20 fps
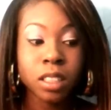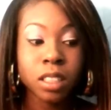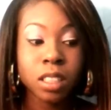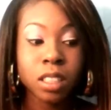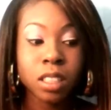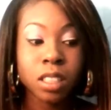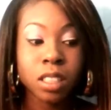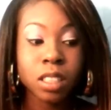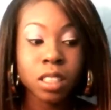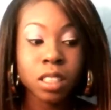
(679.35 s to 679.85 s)

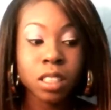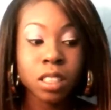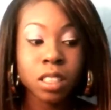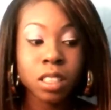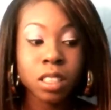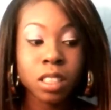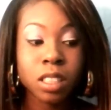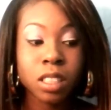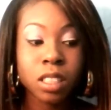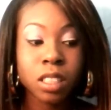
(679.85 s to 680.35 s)

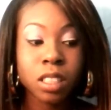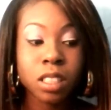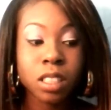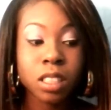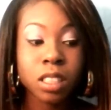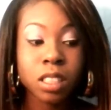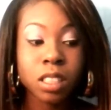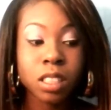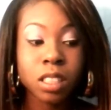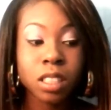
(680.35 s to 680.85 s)

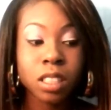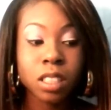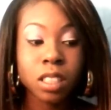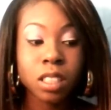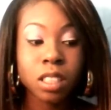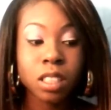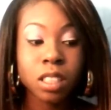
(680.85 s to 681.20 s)
No one is speaking in this clip.